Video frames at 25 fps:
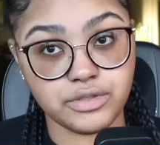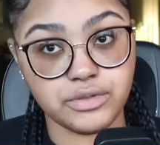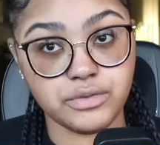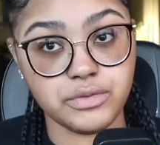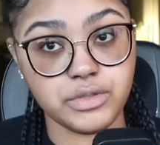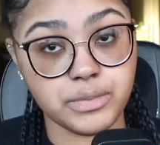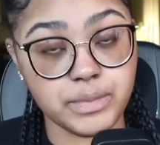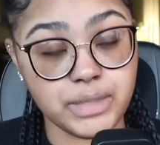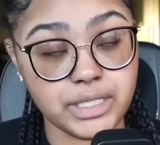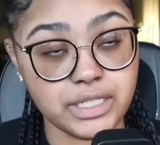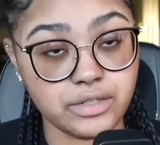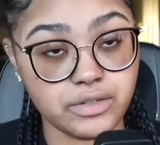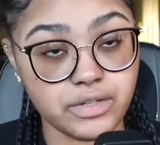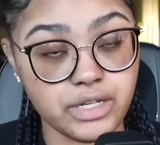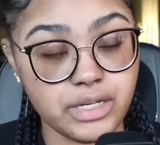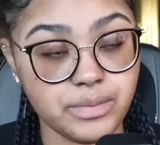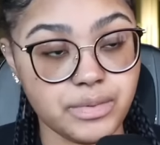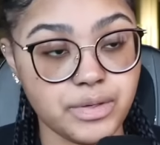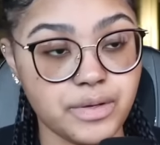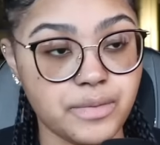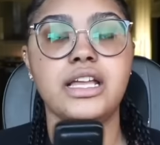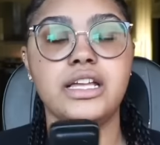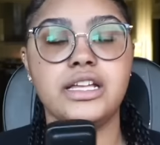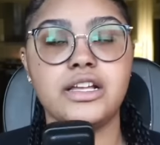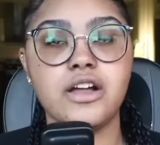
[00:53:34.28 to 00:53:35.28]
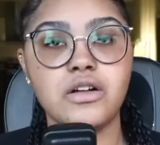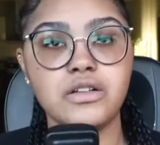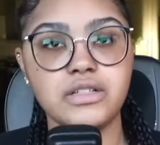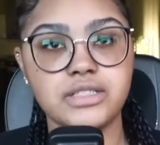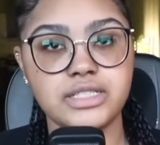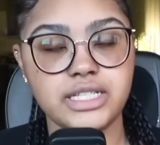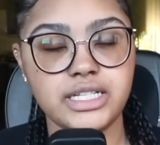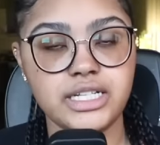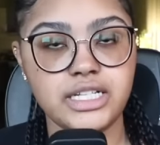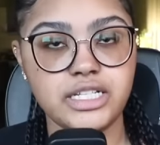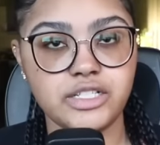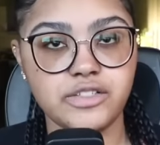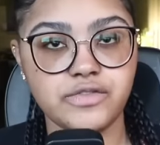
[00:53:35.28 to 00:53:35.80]
who was being a creeper. It goes
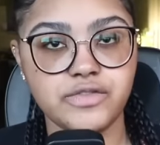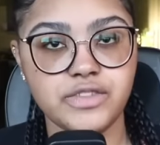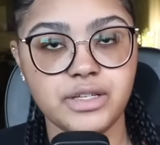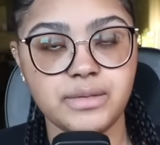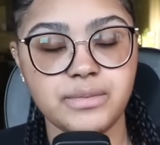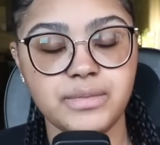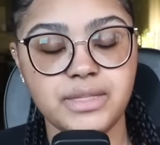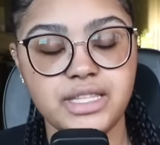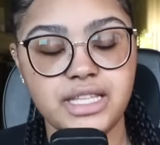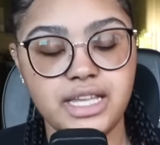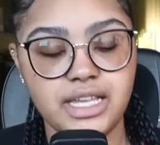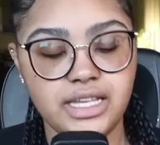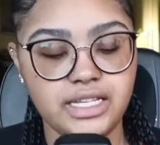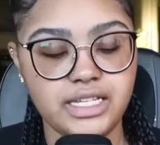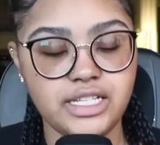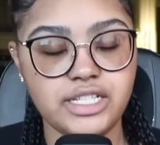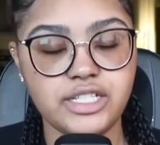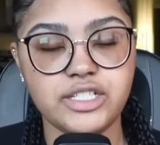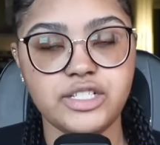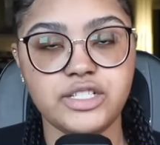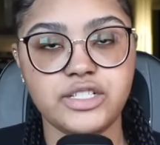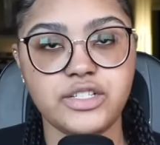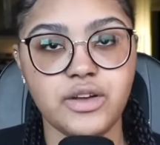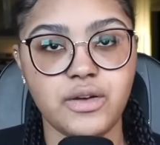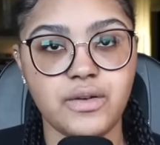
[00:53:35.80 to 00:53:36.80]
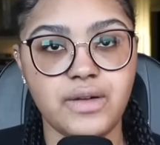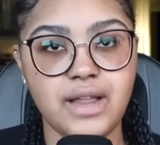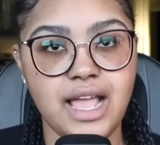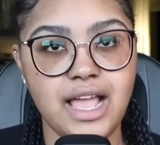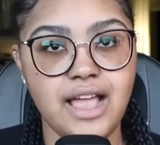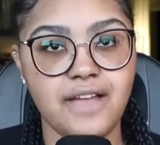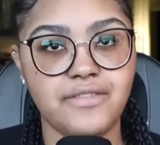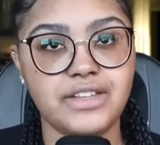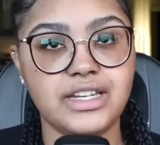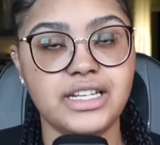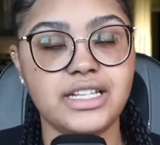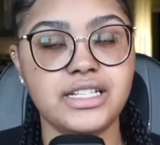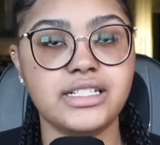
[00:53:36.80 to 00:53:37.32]
to each of them, and they each don't
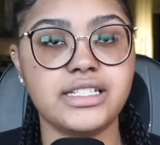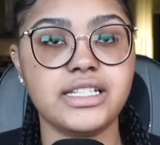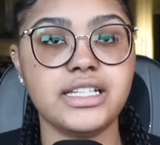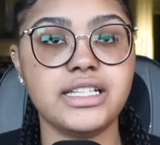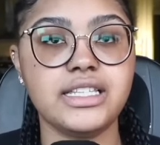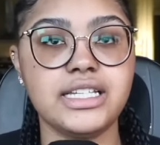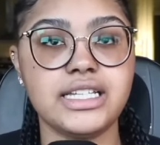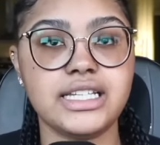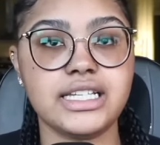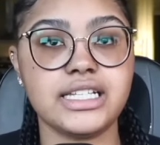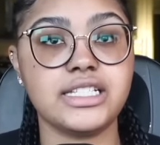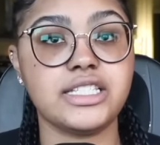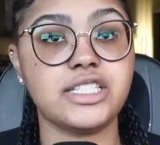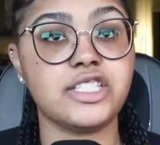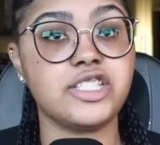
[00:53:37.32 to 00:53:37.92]
have it until it gets